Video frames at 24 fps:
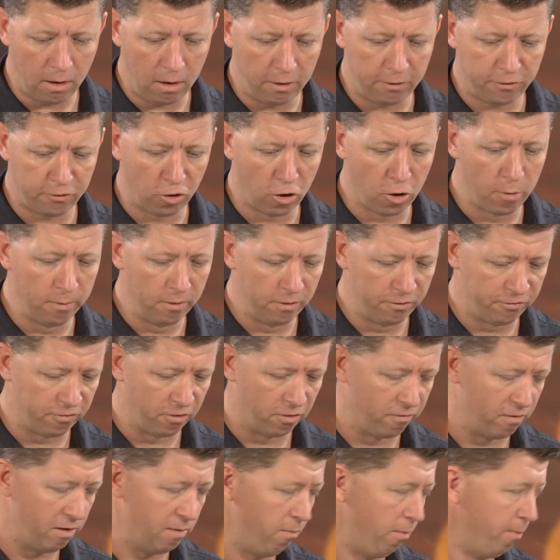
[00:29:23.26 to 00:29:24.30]
terminal
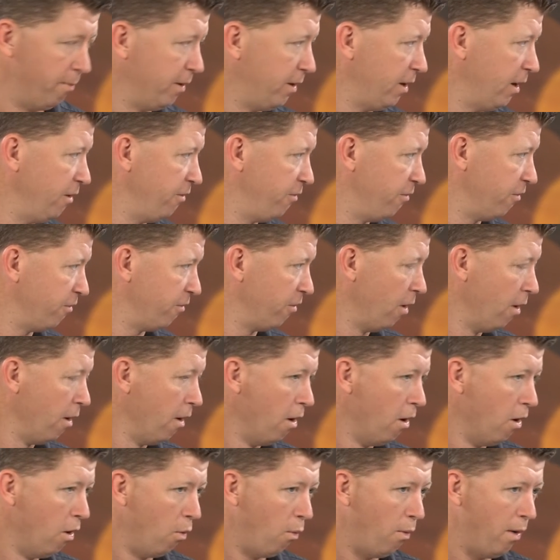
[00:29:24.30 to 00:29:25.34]
server implementations,
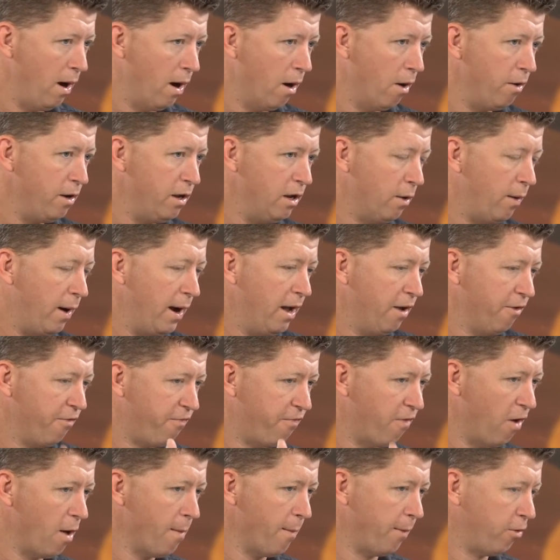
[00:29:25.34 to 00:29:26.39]
where I had a
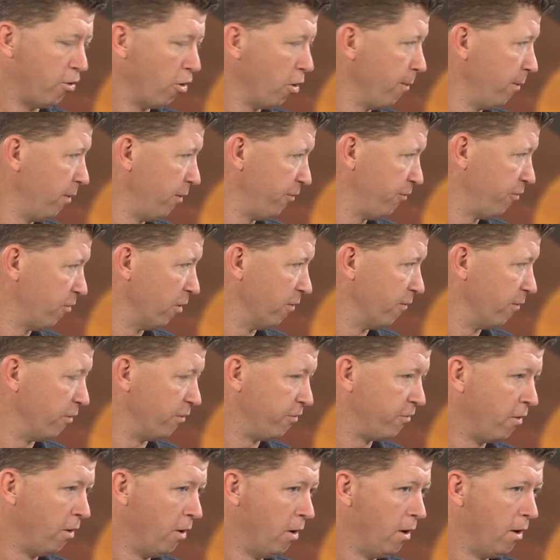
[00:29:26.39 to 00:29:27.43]
farm of terminal
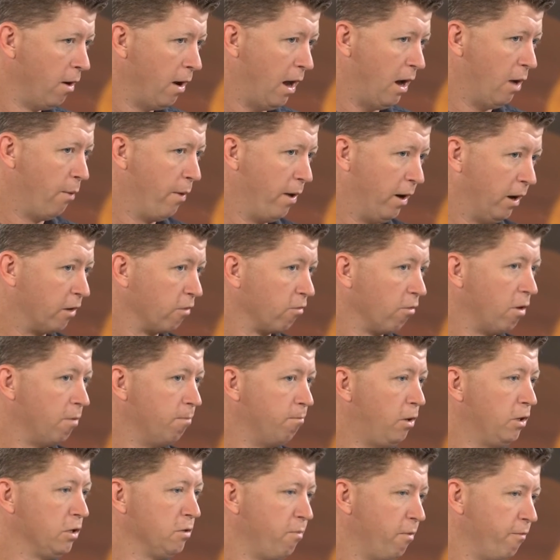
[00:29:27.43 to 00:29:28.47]
servers and I wanted to run
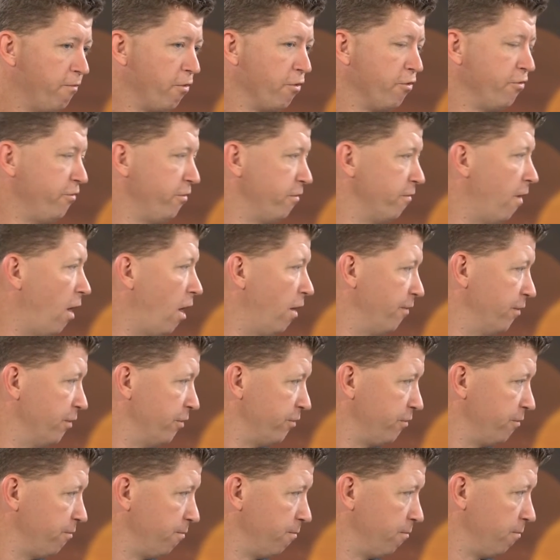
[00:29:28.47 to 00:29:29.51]
multiple versions of
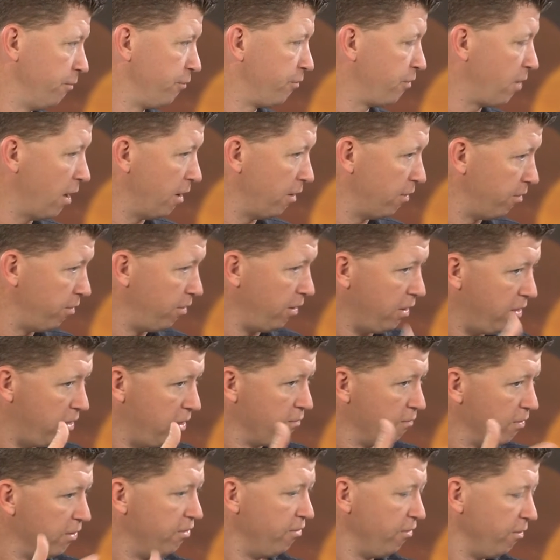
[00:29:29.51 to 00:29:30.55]
Office. It was kind of like the
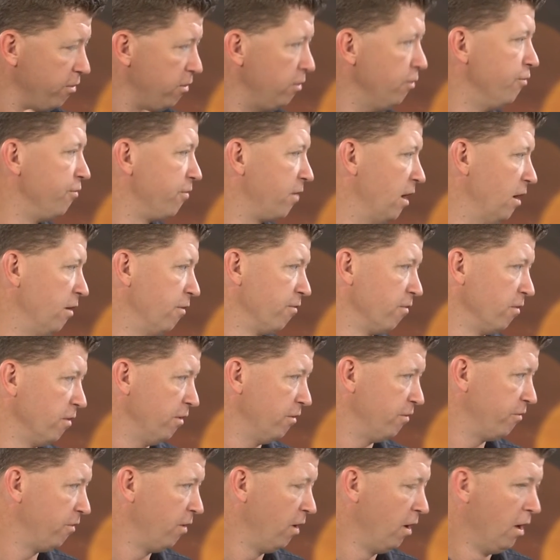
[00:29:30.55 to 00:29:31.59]
original use case for
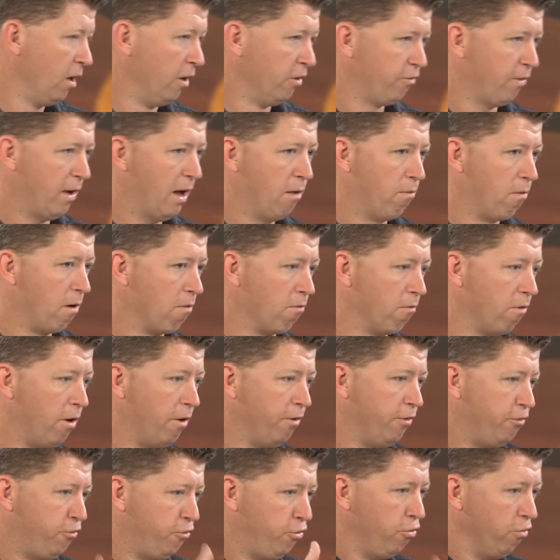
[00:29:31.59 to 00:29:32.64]
this. So how do I
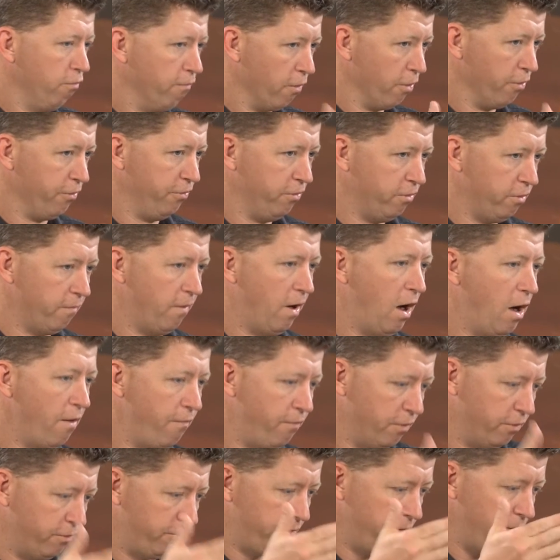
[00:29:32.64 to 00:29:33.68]
run 2 versions of
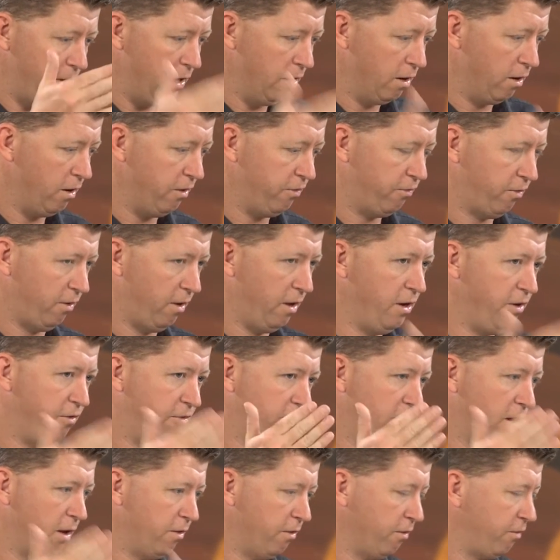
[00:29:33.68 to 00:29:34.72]
Office in
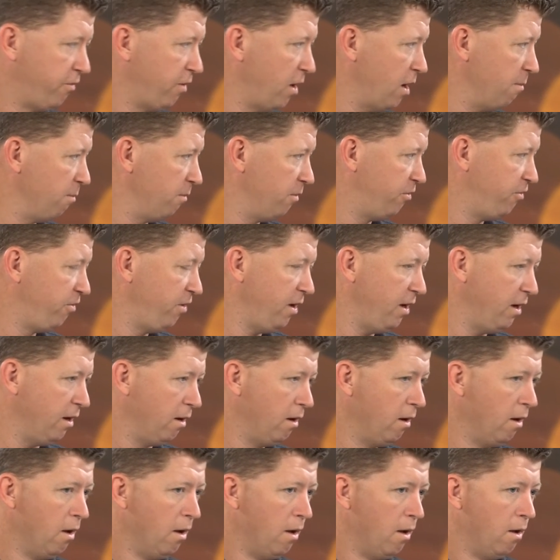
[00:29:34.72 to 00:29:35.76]
isolation on the same
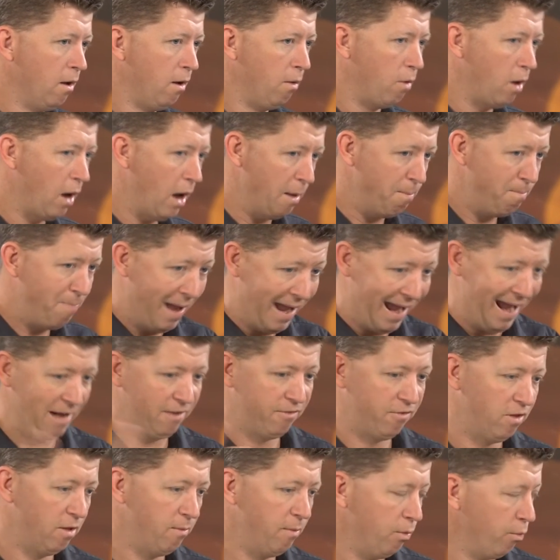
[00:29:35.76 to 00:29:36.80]
machine and
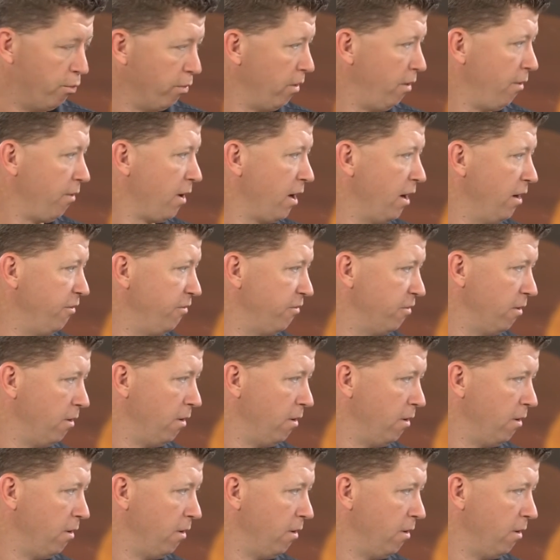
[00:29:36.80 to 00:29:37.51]
patch them in one location?